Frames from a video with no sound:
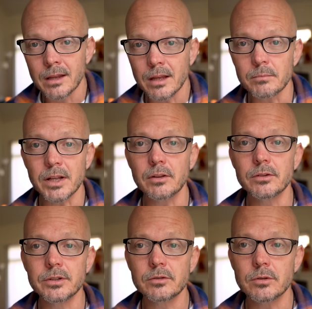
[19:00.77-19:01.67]
And by
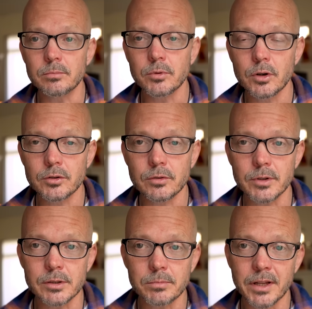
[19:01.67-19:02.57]
learning to approach
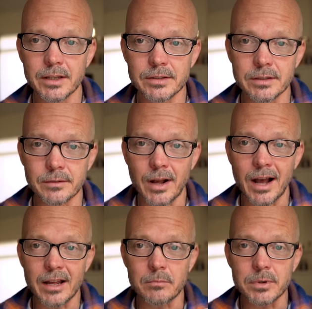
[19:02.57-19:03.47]
from this place of
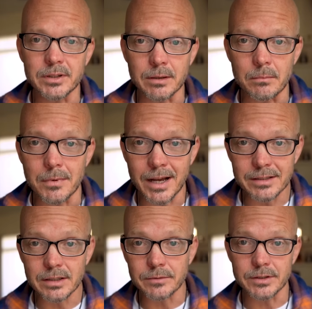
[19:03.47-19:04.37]
I am building my
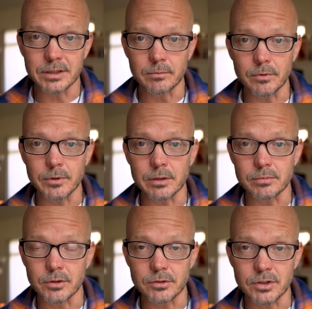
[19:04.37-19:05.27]
self-esteem from the
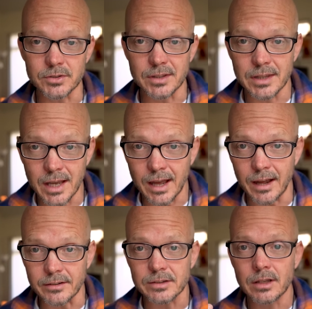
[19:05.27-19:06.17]
approaches,
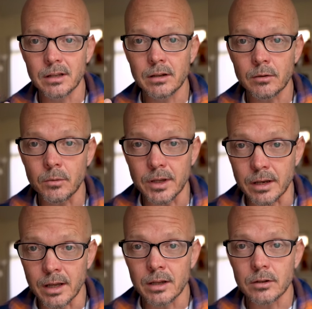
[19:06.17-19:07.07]
that's
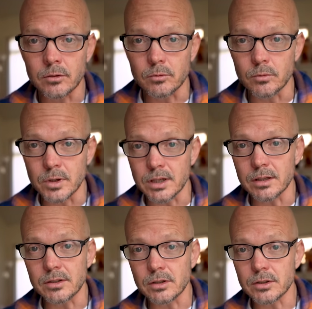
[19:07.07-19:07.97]
when you
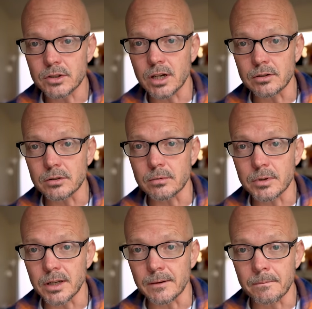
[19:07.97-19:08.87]
really start to change who you're
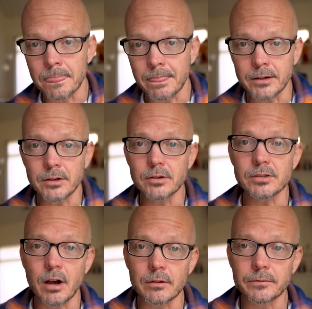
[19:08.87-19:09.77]
being. Now
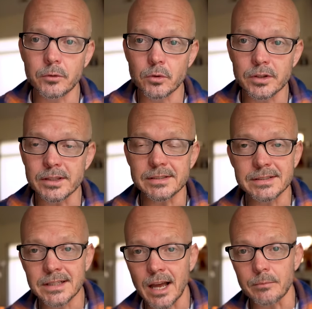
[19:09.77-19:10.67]
notice all 4 of these
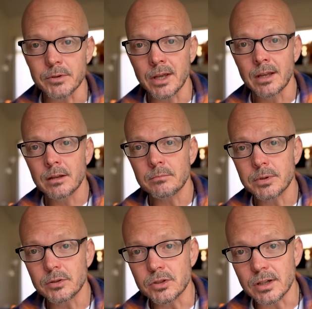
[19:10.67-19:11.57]
steps
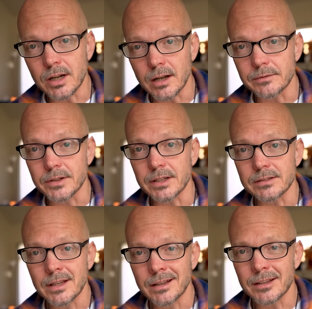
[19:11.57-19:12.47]
build your
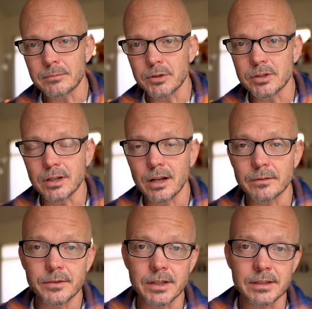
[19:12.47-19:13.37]
confidence. They build your
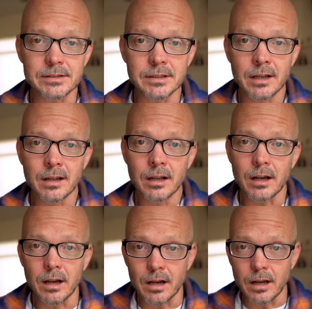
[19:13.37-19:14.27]
confidence
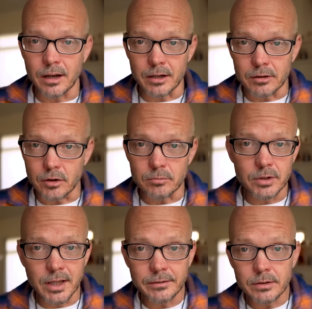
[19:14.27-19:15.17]
on a
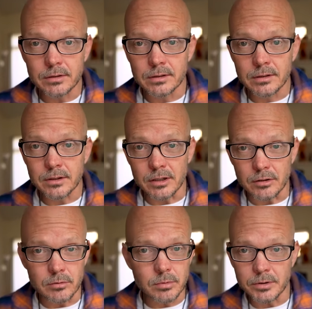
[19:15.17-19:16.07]
global level, the
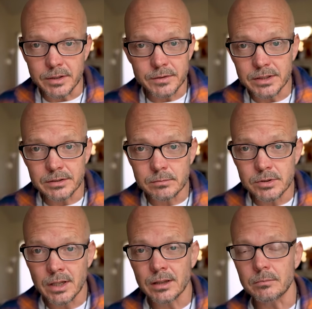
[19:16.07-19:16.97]
global belief
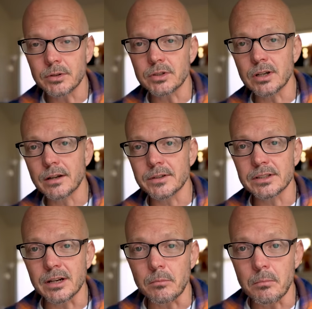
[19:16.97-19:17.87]
systems. They build your
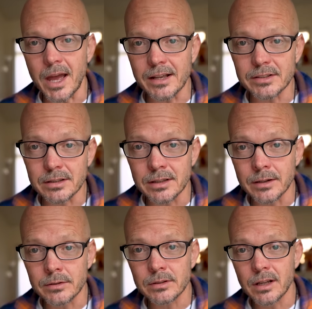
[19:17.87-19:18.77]
confidence on a masculine
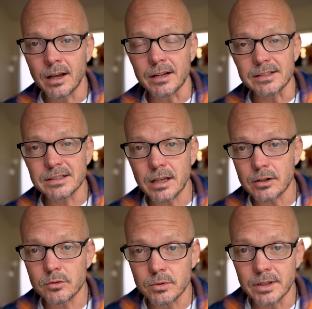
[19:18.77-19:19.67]
level, on a
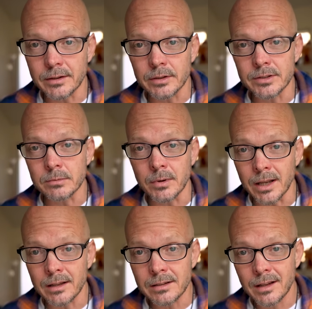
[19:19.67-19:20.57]
sexual level as a
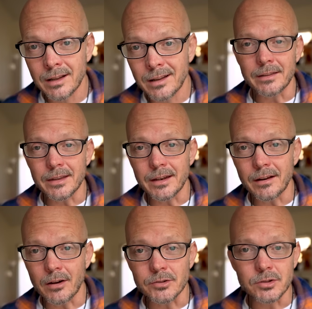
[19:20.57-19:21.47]
man, and
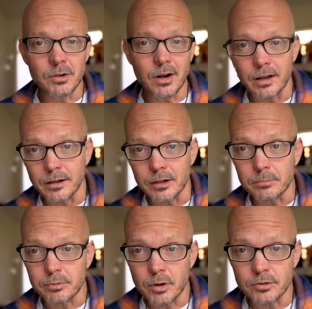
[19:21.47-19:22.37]
then also on an
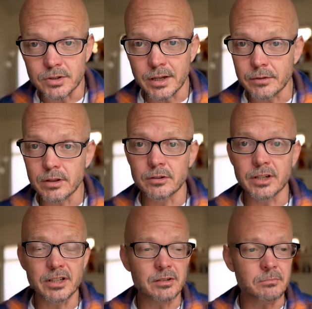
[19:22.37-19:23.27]
approach level,
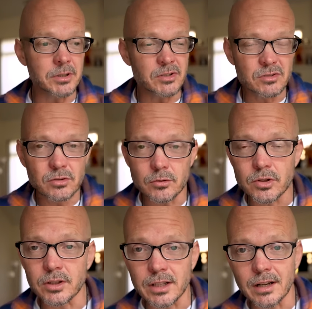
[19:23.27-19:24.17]
learning to be
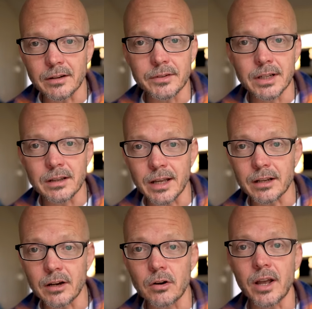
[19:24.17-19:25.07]
socially confident,
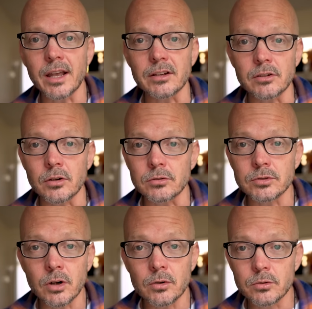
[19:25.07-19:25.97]
let go, and go
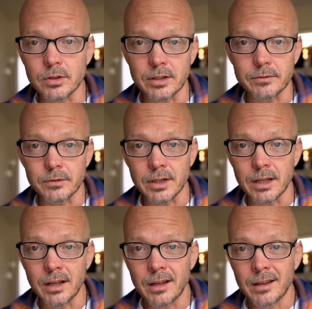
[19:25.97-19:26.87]
totally free.